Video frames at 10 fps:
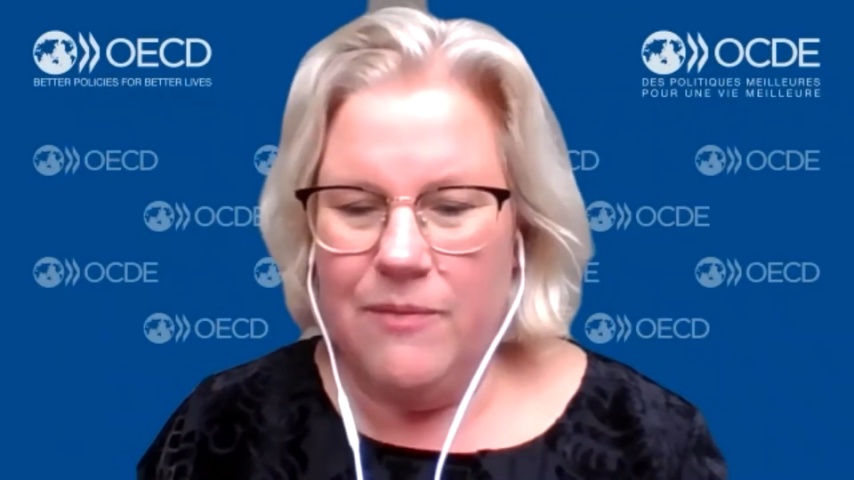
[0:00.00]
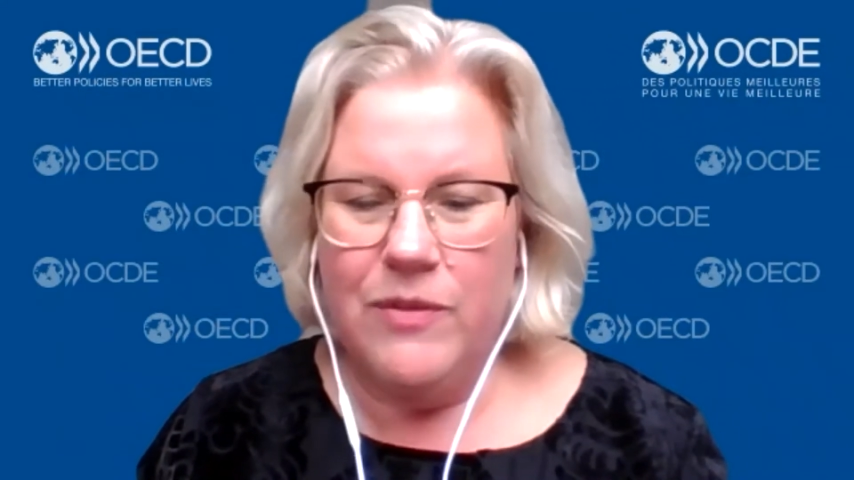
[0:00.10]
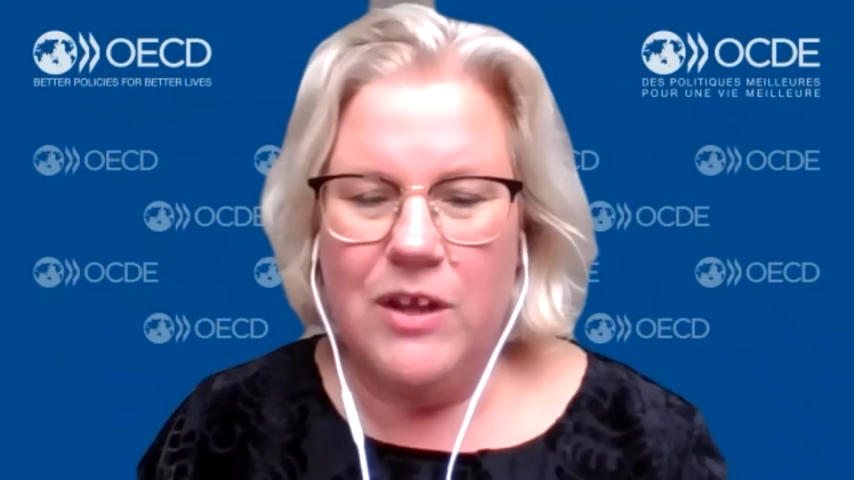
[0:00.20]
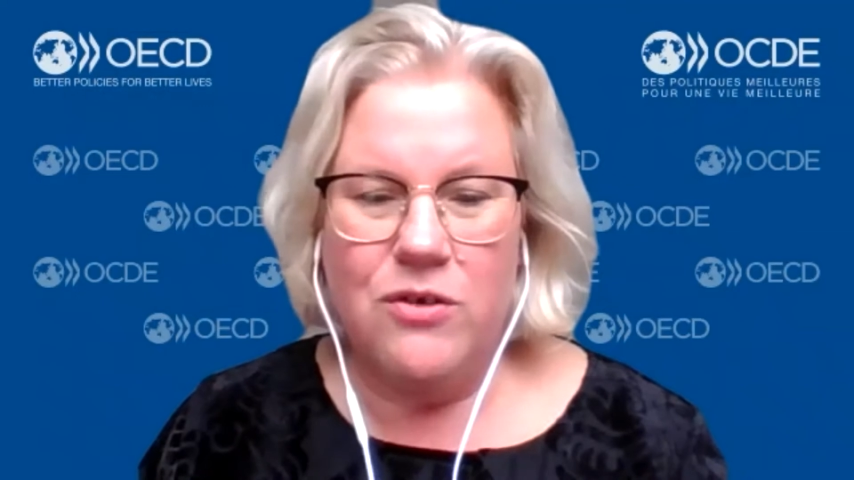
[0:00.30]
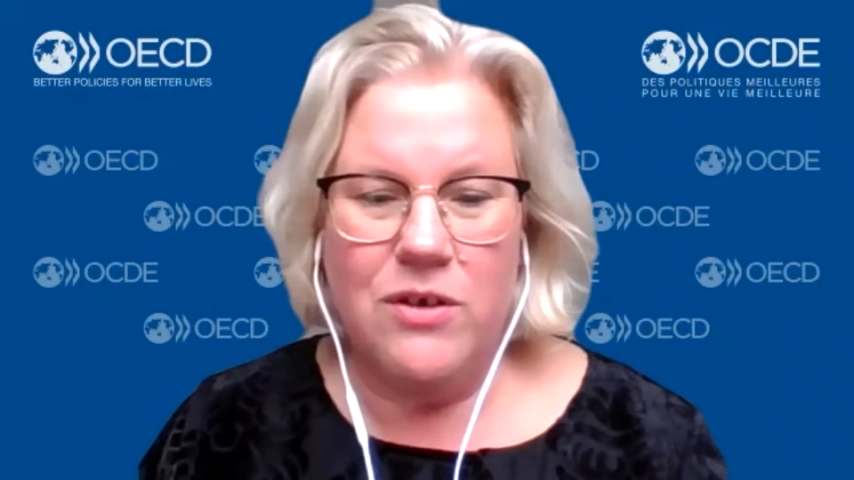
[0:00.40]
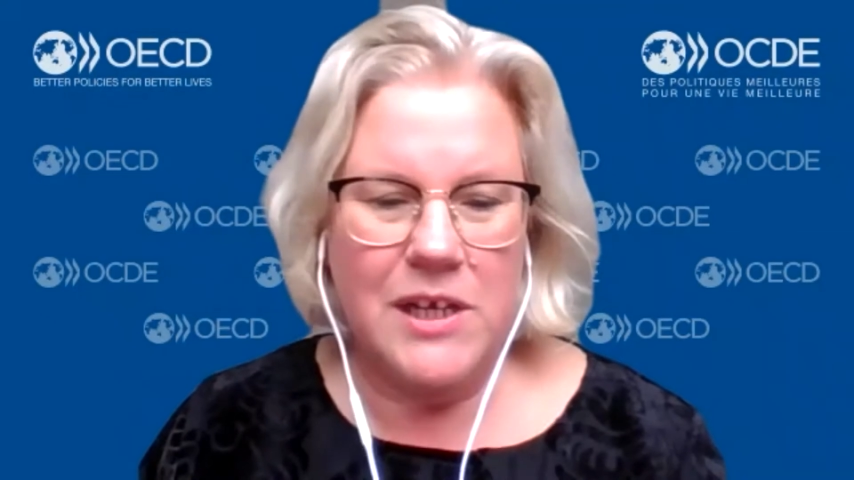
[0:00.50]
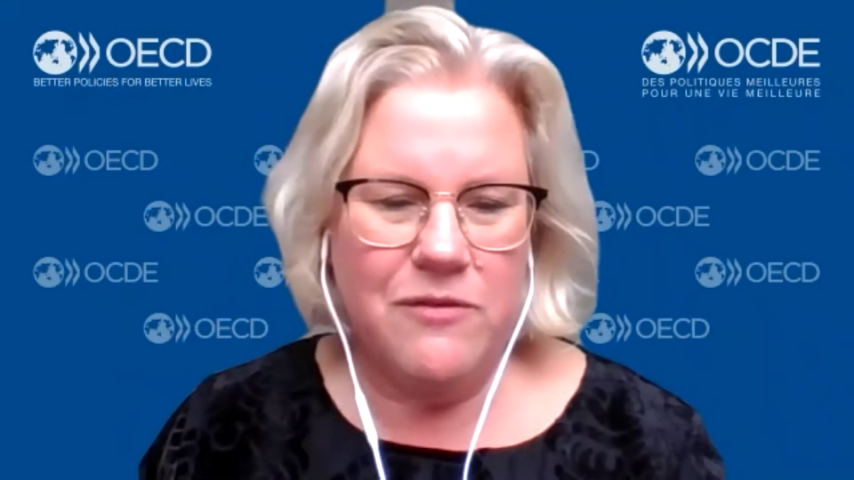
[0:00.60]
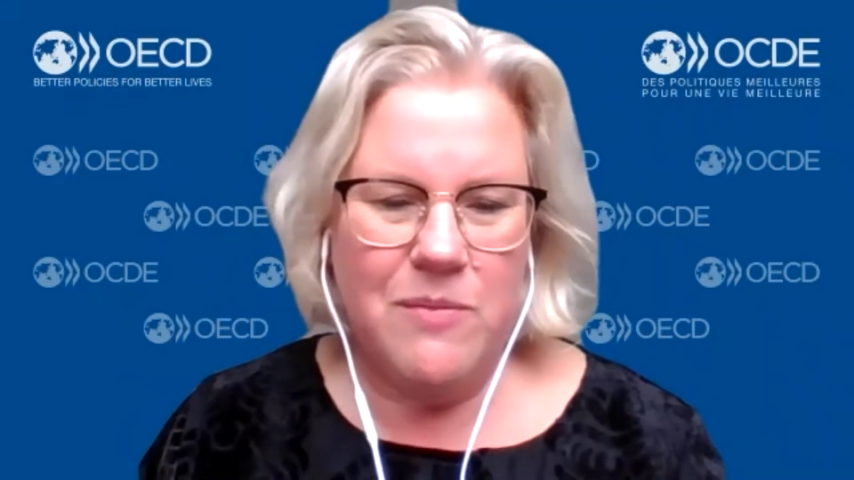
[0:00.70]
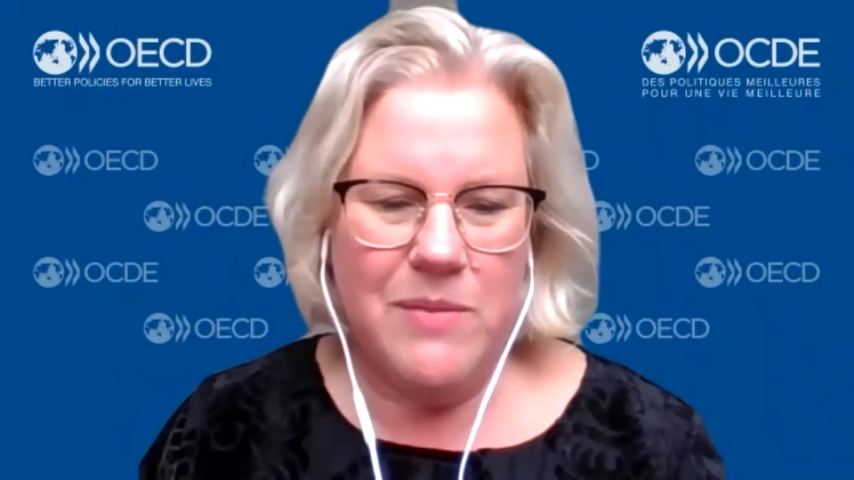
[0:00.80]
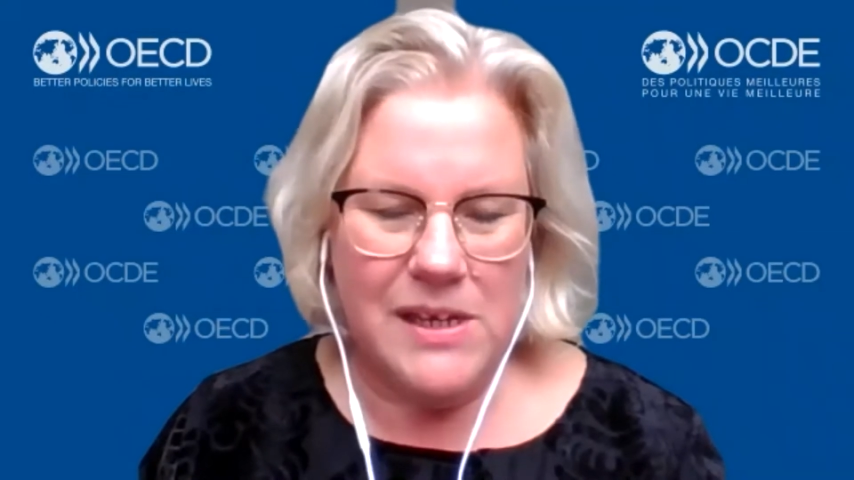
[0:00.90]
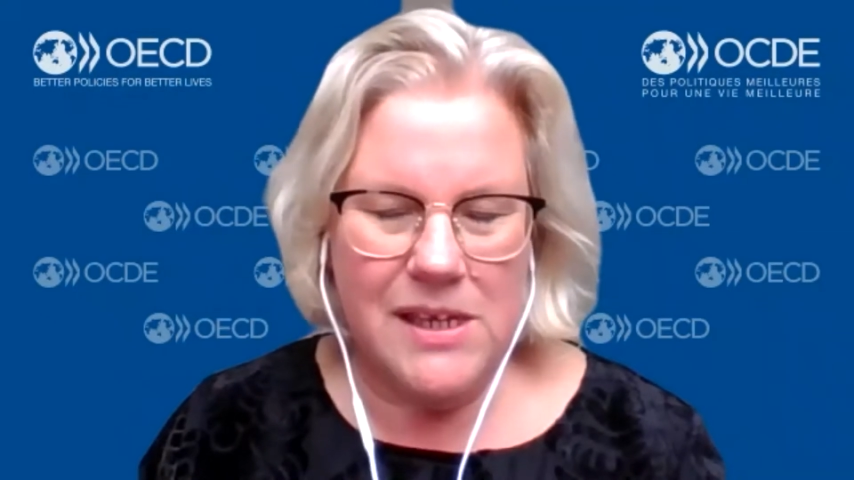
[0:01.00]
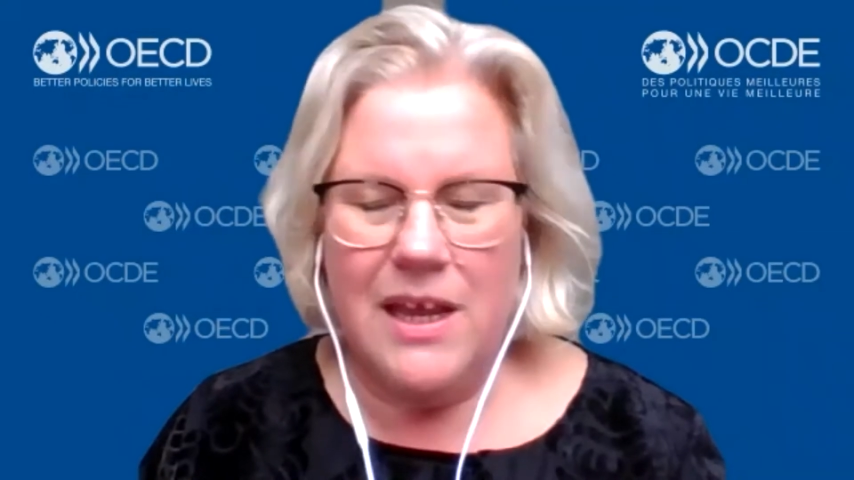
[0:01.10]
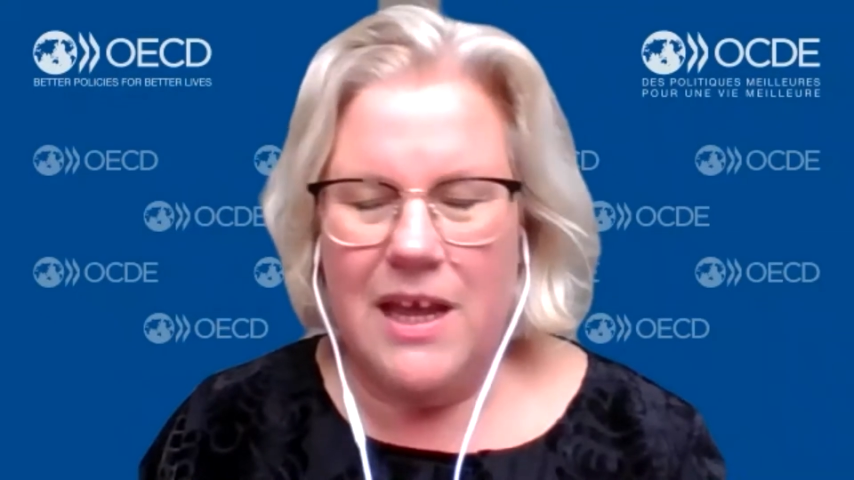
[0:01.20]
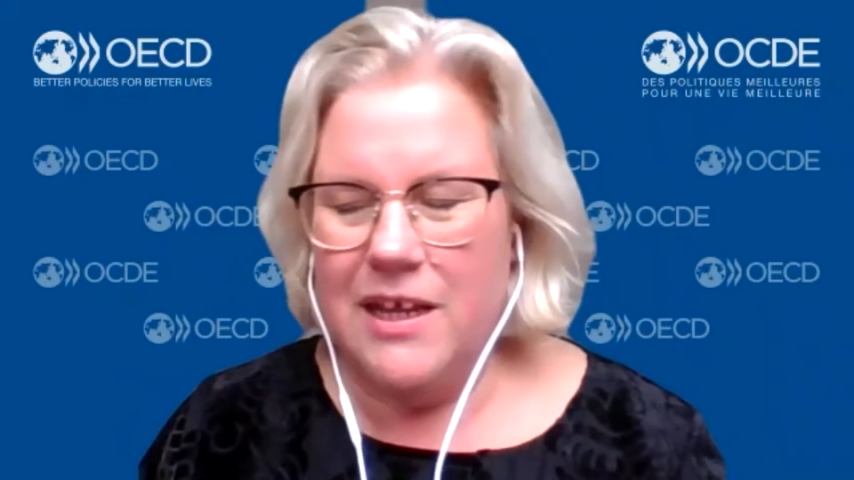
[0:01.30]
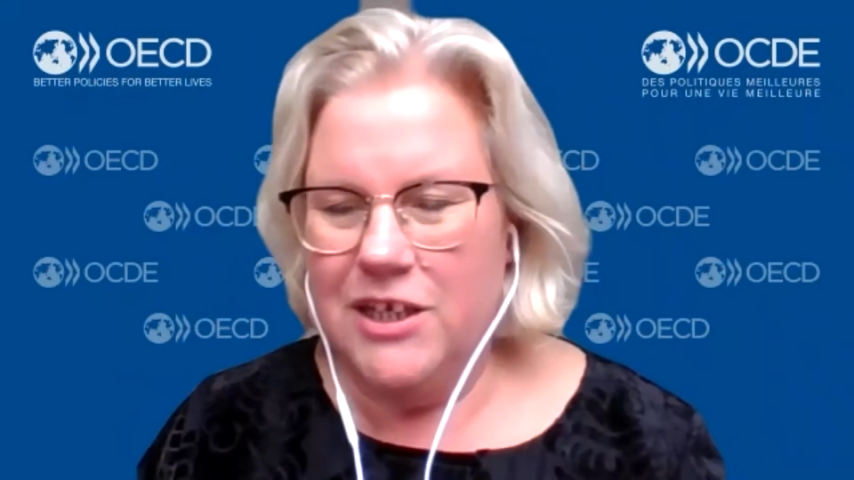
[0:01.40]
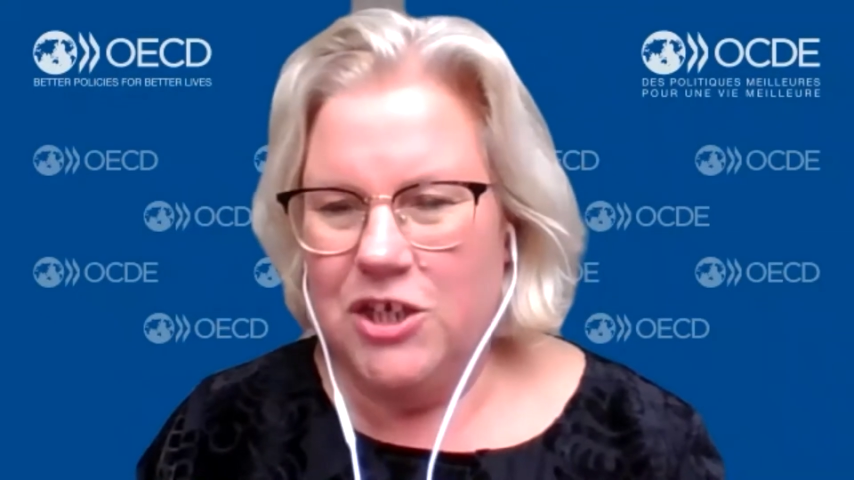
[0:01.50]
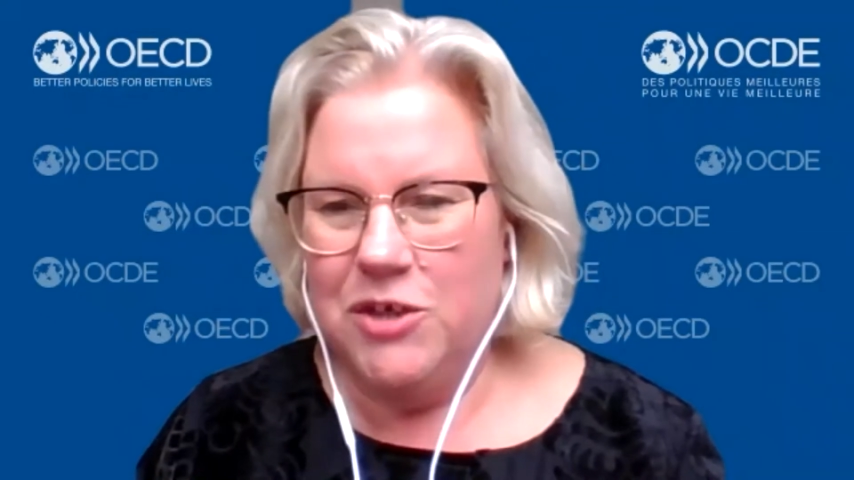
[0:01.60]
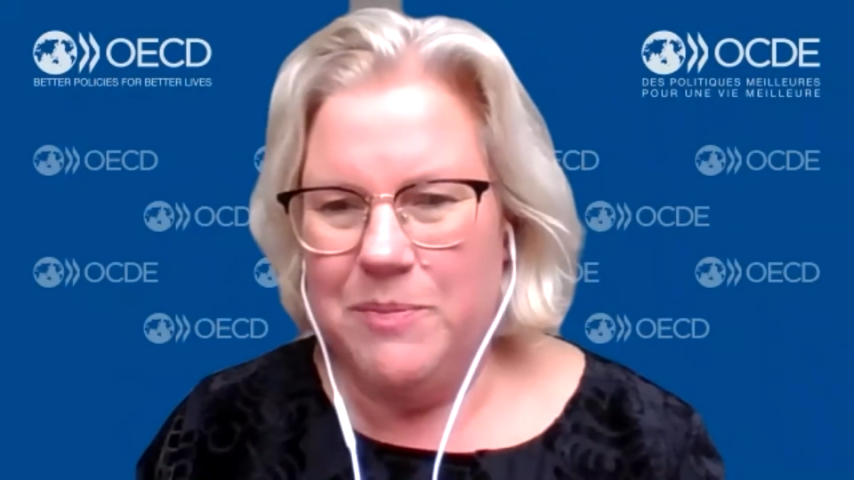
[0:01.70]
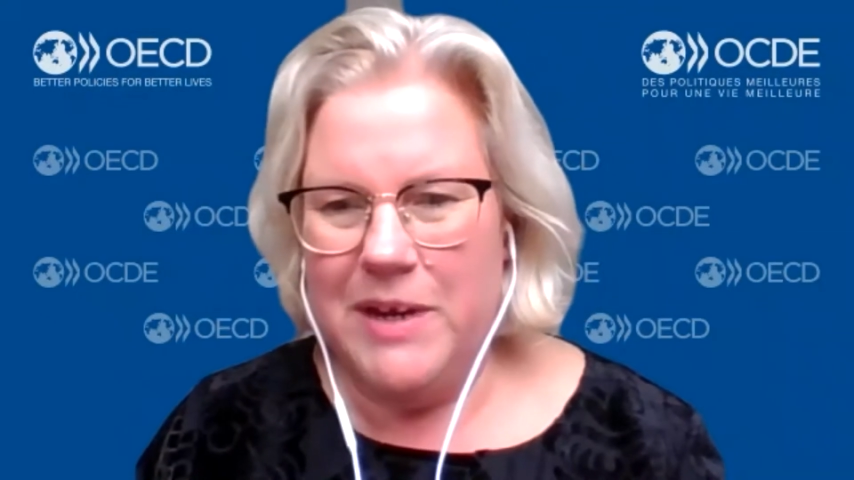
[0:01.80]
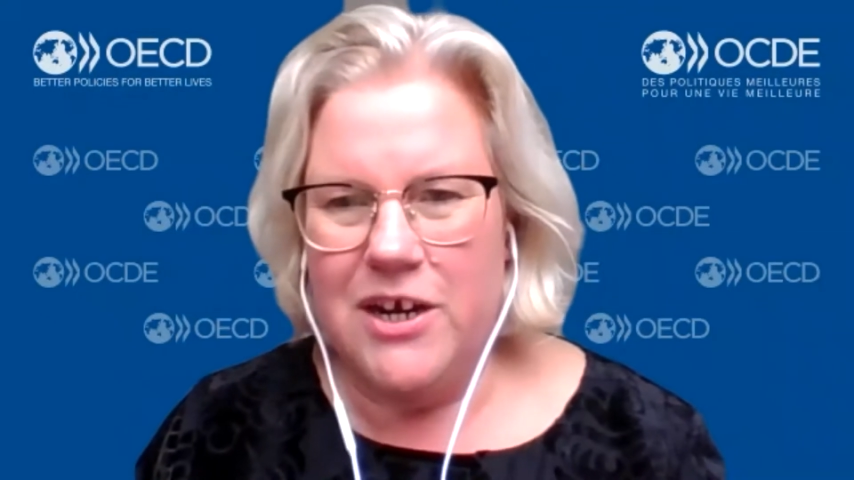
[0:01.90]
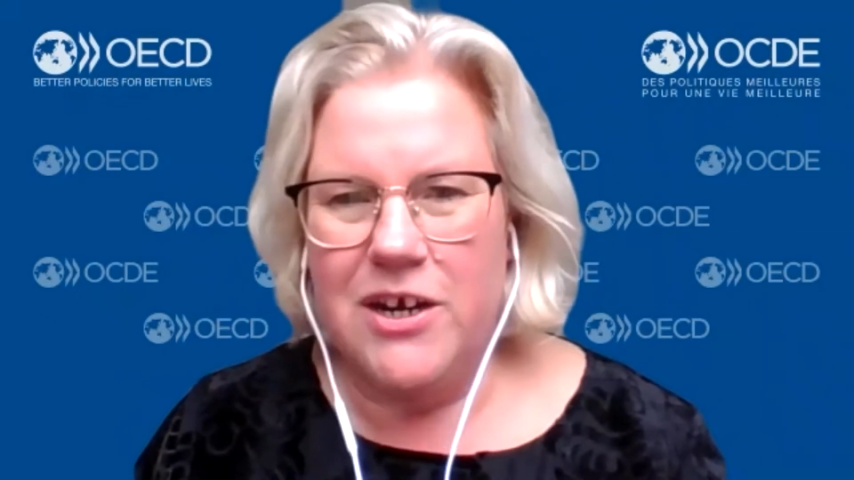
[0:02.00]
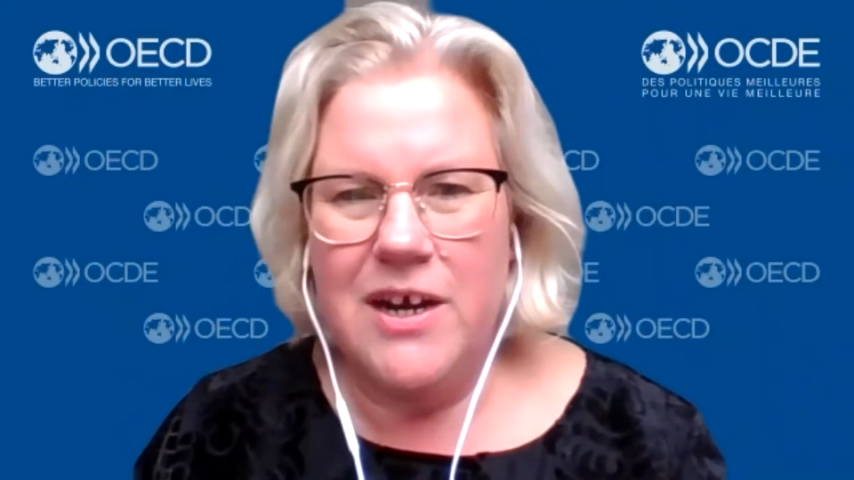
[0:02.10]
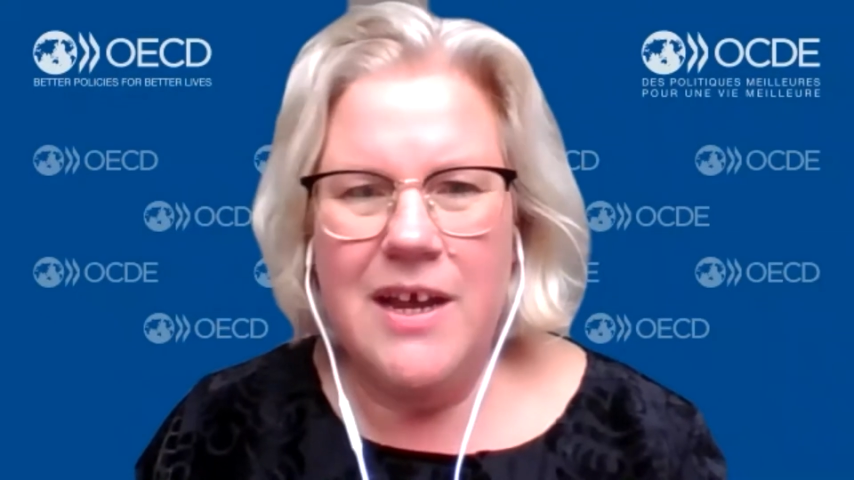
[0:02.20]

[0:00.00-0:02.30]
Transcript: the learnings from this to bear,